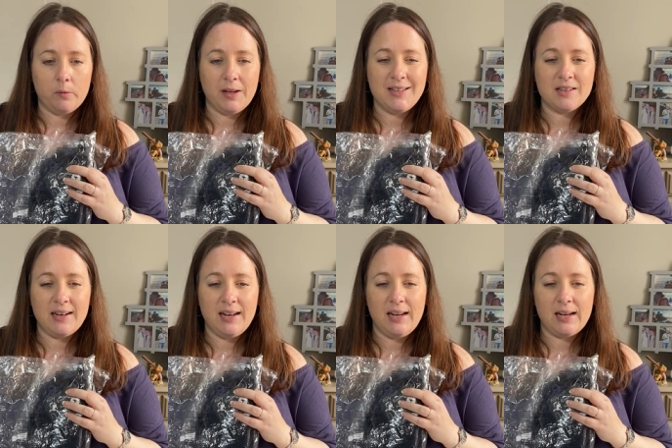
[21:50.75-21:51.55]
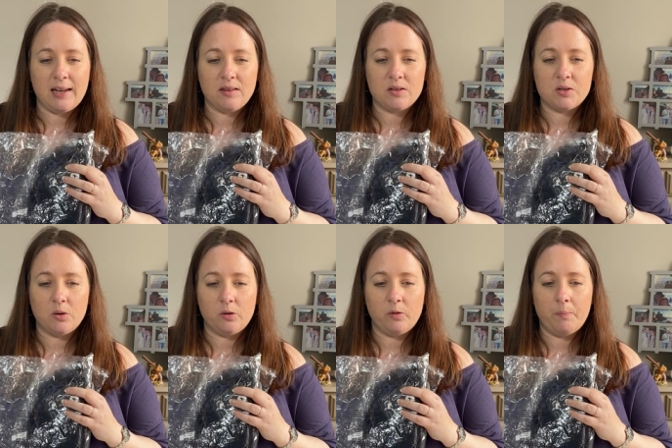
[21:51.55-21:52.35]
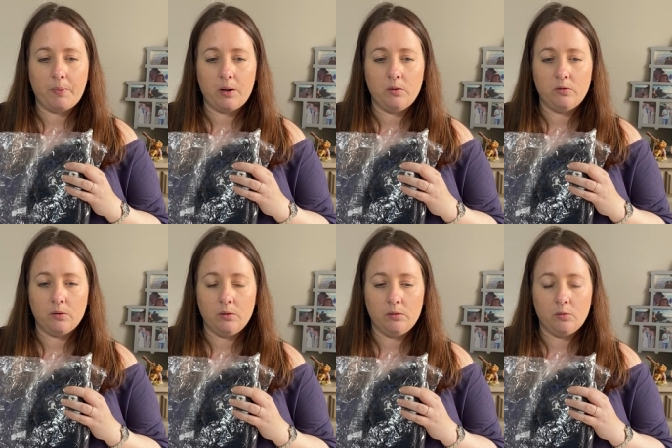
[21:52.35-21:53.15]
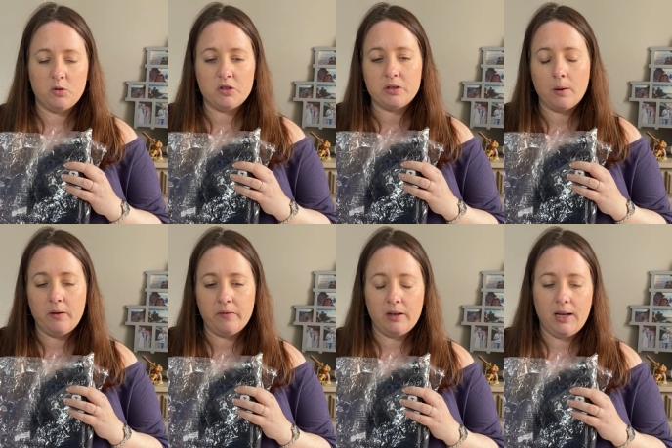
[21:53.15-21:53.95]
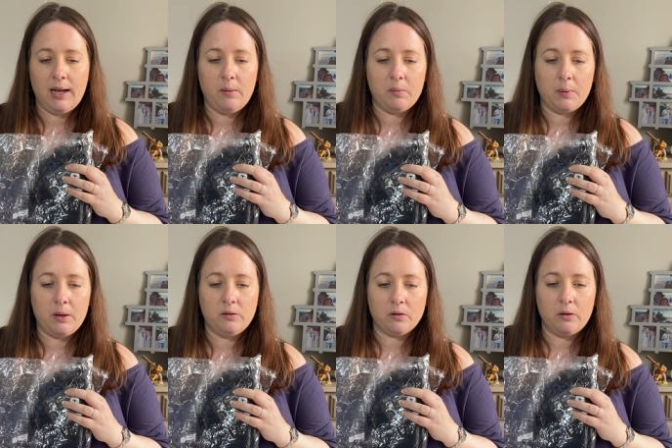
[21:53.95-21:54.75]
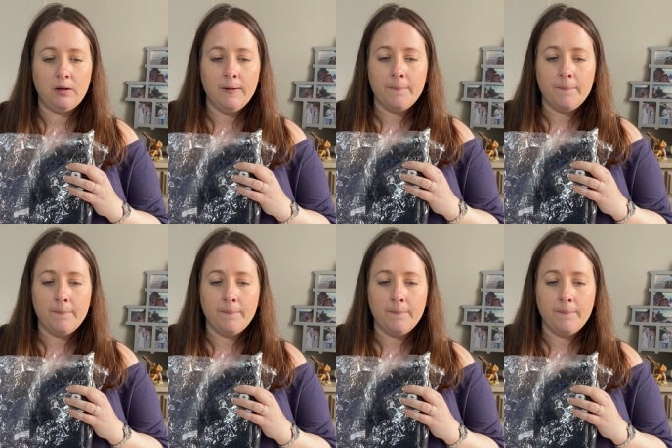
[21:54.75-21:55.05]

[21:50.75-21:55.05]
These are knee-length socks with bows on, or just go over the knee with bows on.